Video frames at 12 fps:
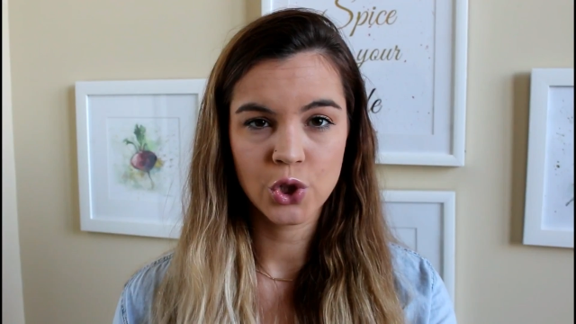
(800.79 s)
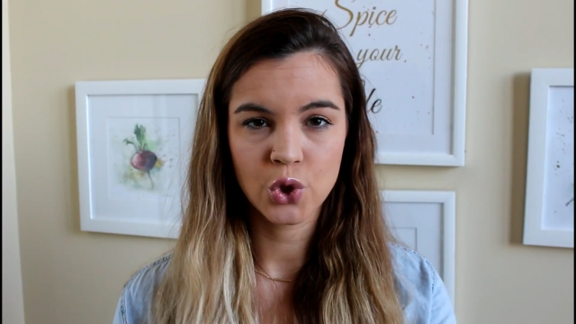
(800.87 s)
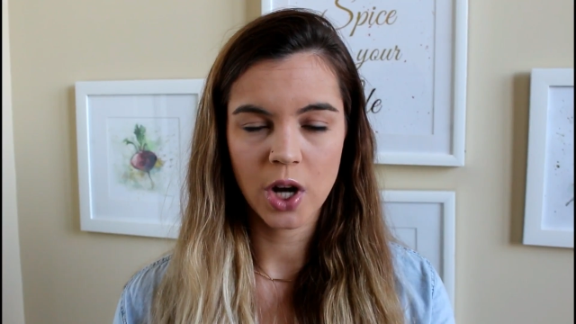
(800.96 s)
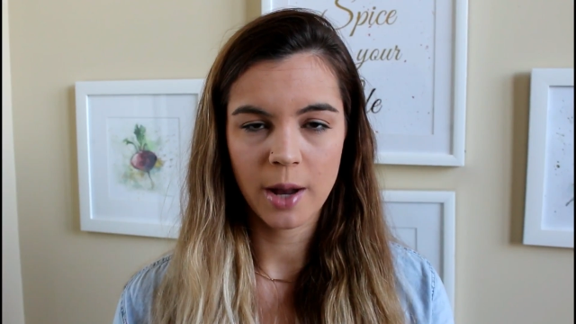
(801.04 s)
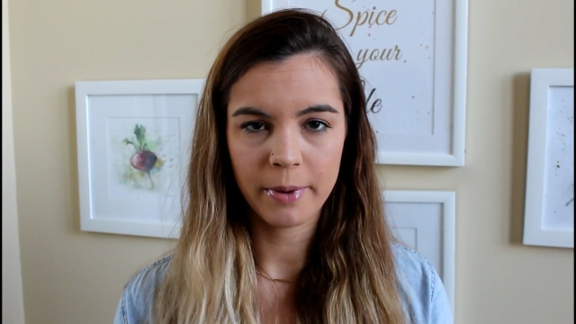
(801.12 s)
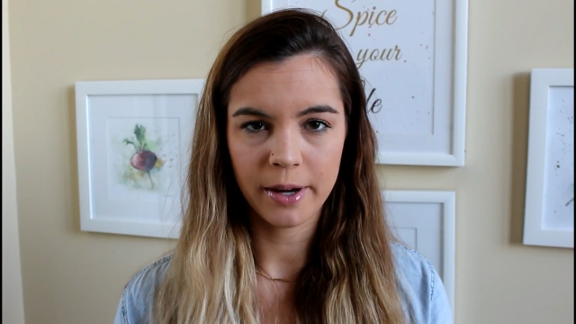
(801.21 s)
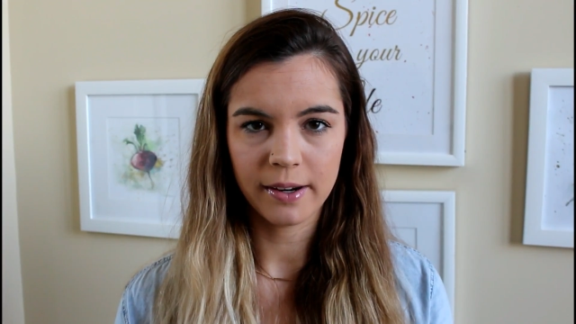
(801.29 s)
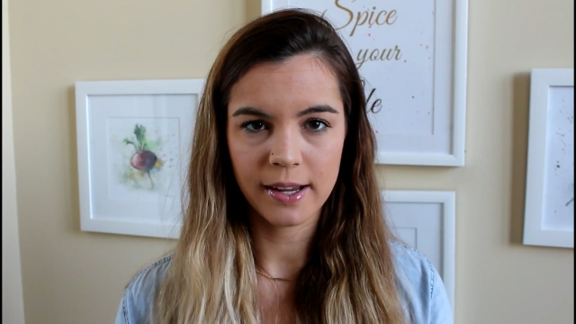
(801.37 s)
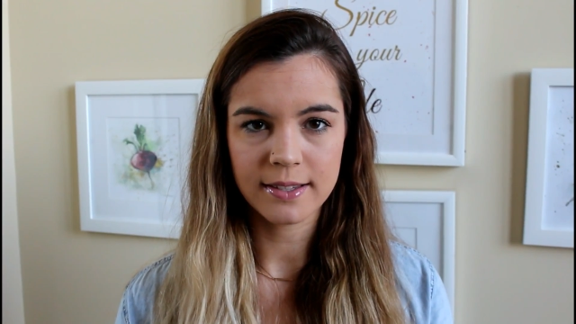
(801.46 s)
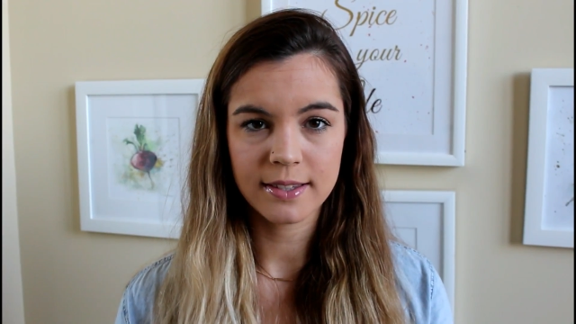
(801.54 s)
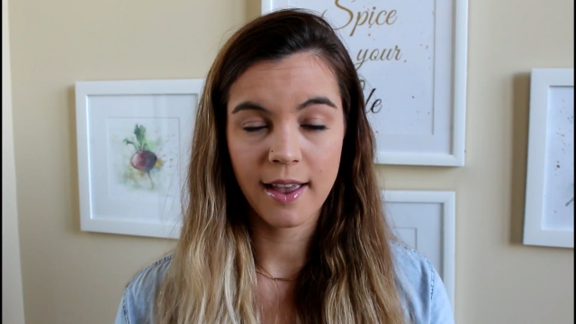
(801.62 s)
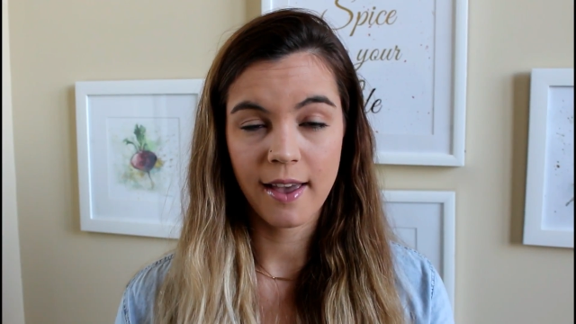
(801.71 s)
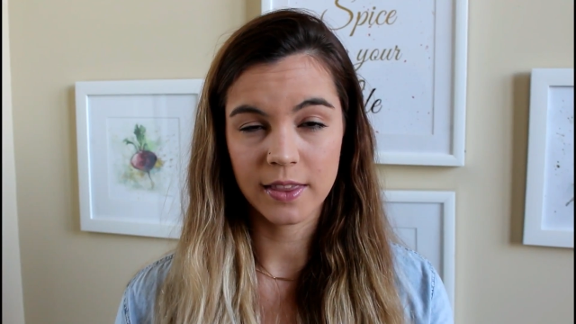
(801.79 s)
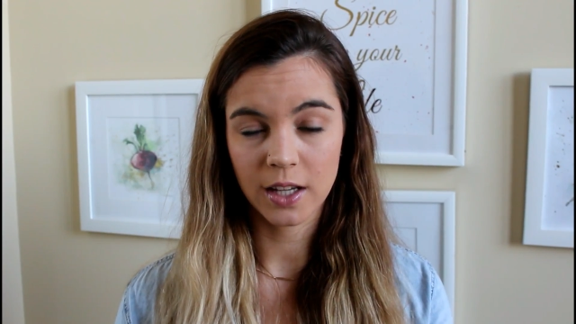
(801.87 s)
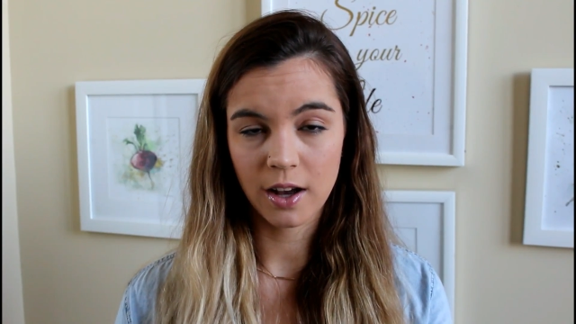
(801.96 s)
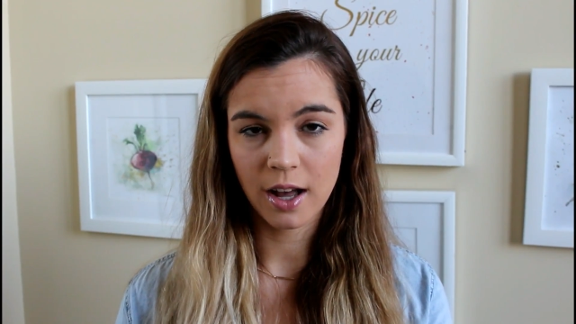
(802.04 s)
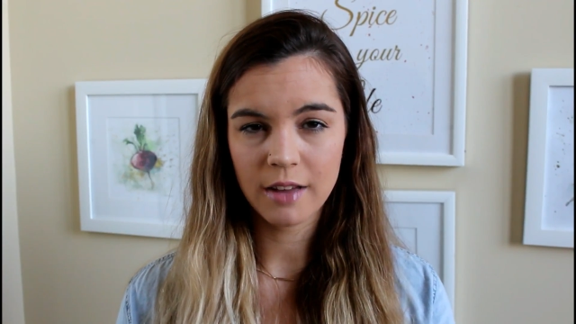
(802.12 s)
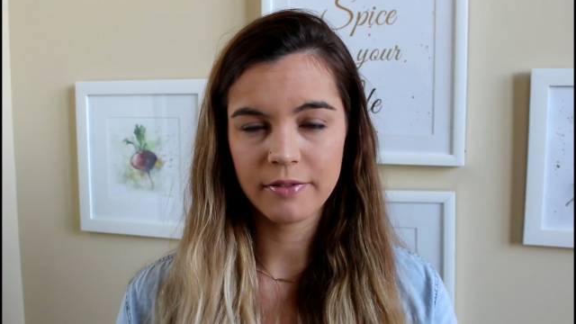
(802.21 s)
strawberries, and the
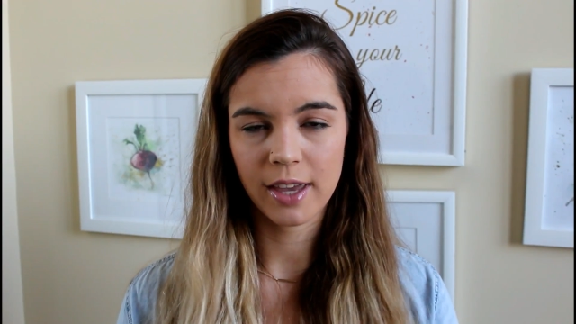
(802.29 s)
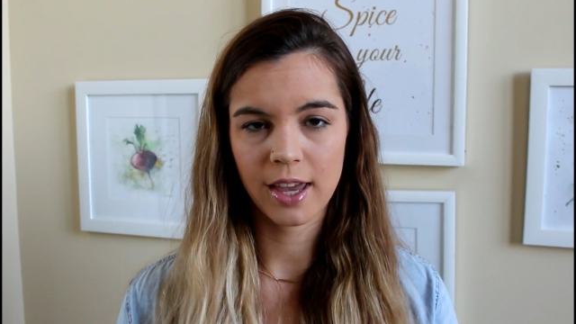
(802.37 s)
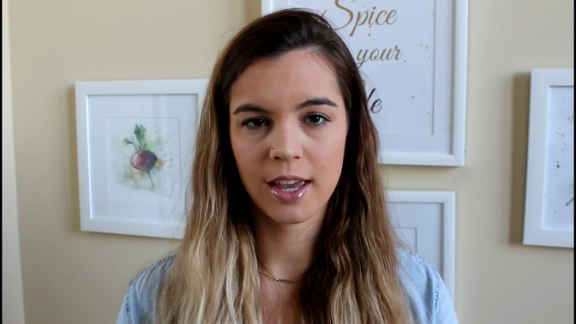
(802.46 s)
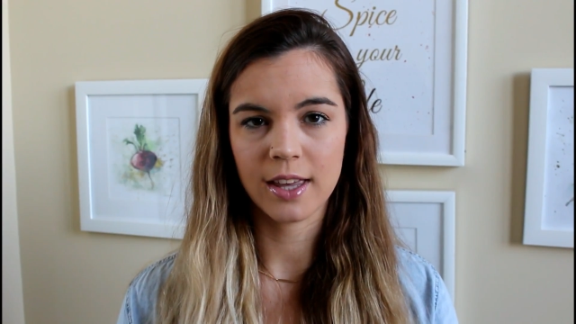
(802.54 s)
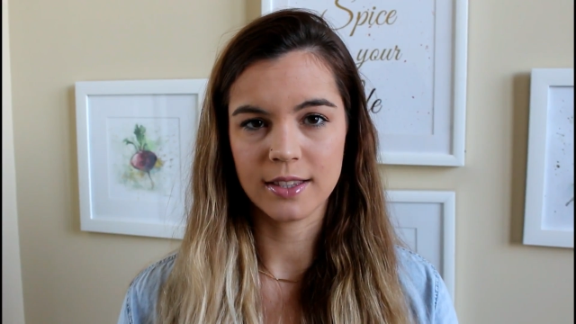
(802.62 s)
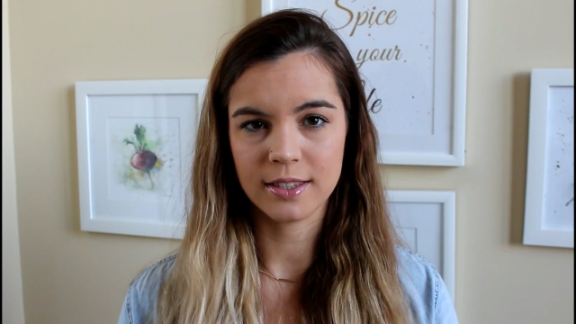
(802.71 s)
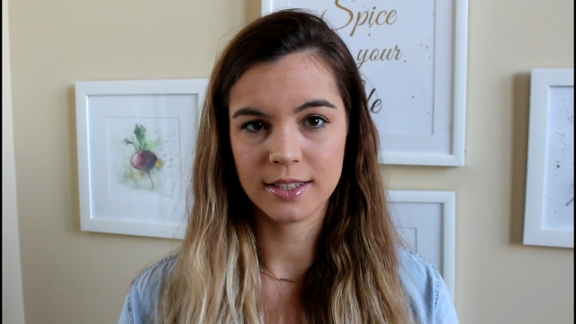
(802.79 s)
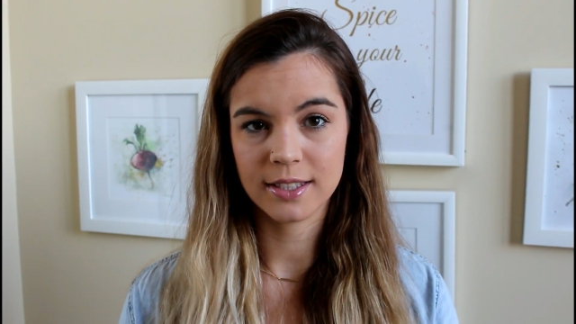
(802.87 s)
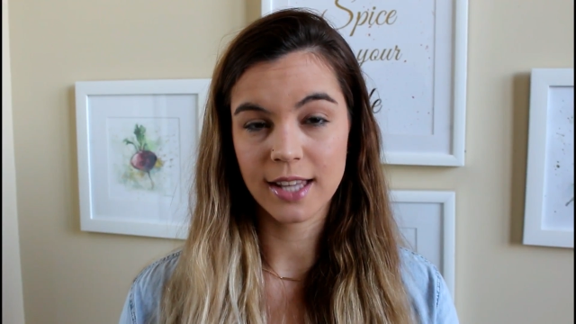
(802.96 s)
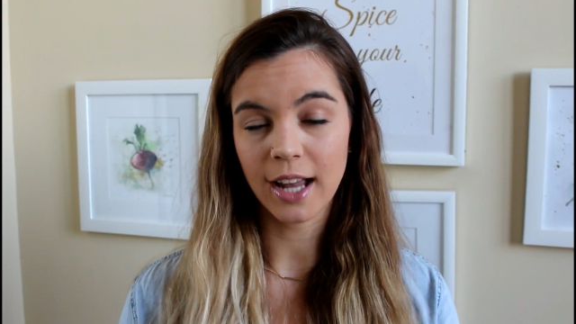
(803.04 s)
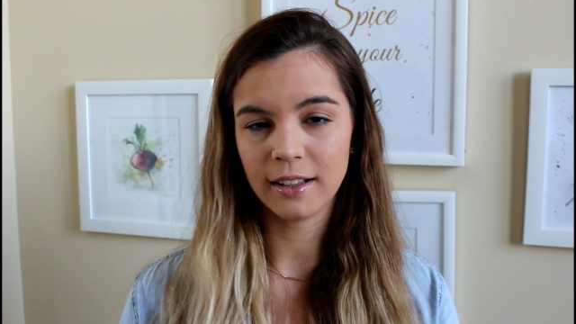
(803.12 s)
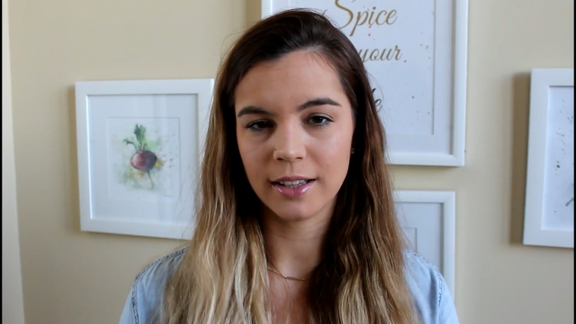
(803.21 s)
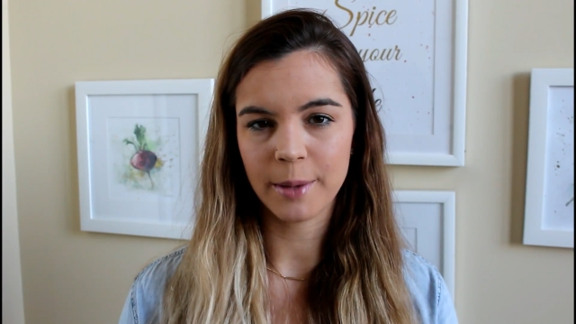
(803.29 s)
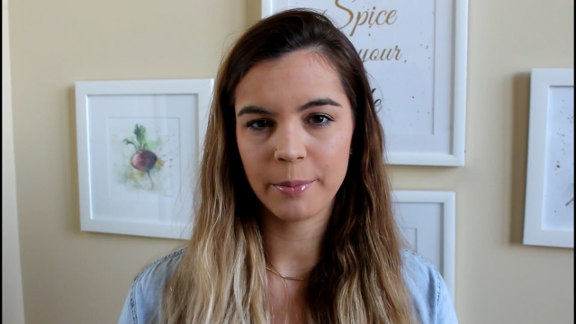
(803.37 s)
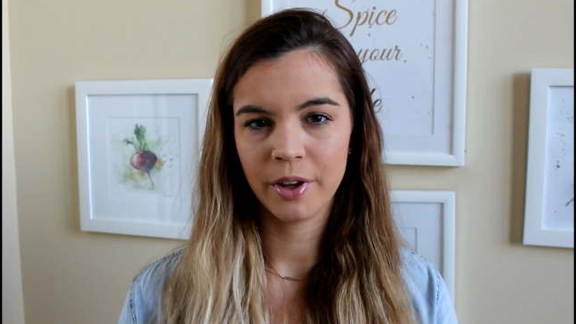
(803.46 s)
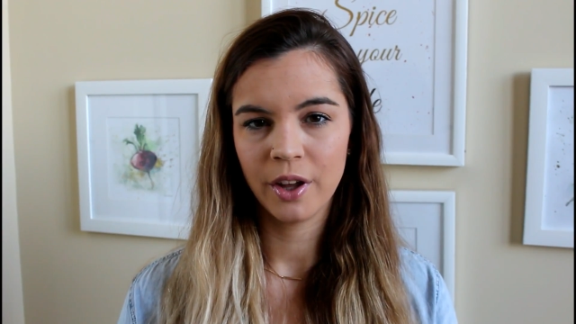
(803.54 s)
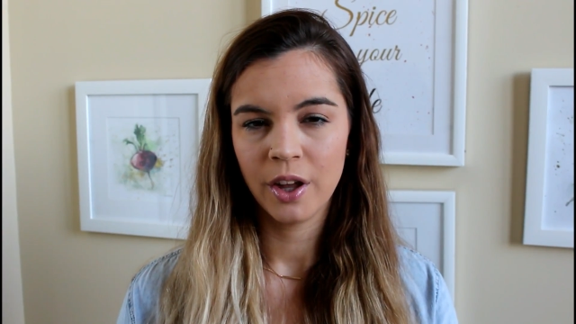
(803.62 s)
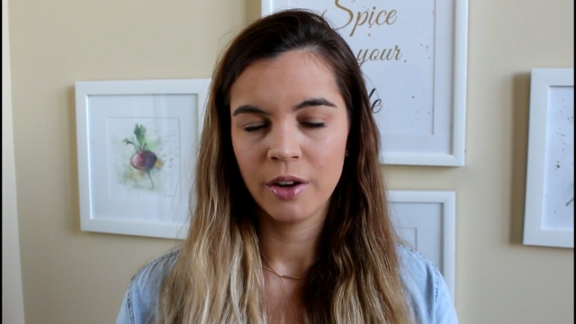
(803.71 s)
coffee in the second clip